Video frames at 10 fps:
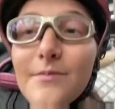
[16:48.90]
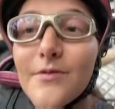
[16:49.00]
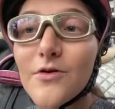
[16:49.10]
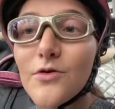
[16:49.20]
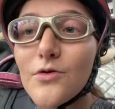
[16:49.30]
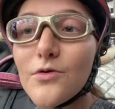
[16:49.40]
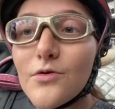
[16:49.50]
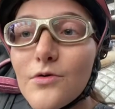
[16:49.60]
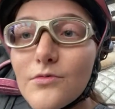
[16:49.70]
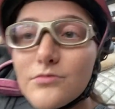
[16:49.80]

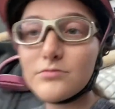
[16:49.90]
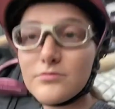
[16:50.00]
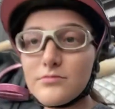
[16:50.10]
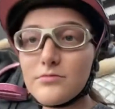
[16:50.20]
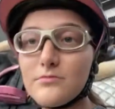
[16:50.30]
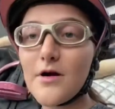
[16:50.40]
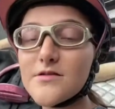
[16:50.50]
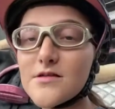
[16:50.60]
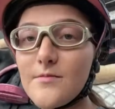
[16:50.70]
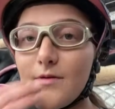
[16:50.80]
Poo! Why are you
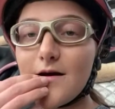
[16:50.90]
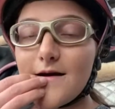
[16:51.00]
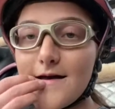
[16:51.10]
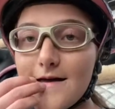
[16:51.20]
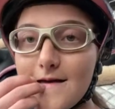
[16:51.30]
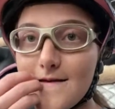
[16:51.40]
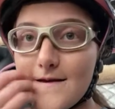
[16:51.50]
saying bye?